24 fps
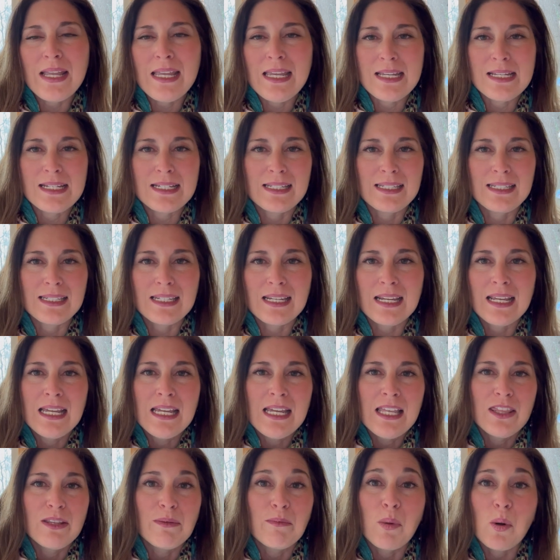and
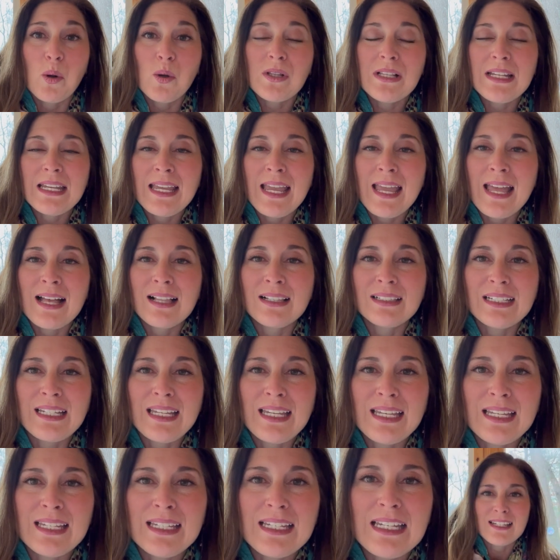the bowling
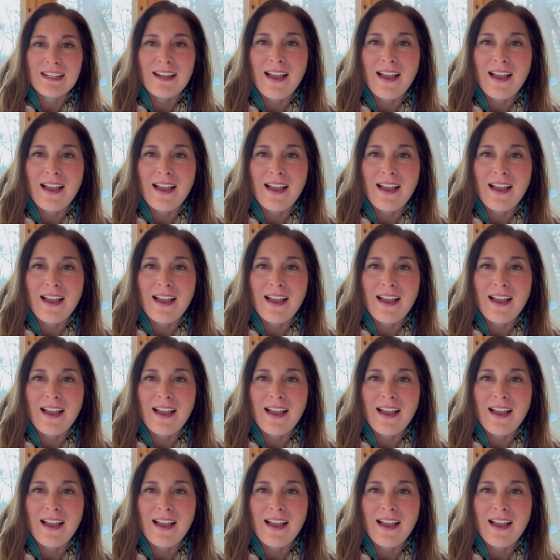alley.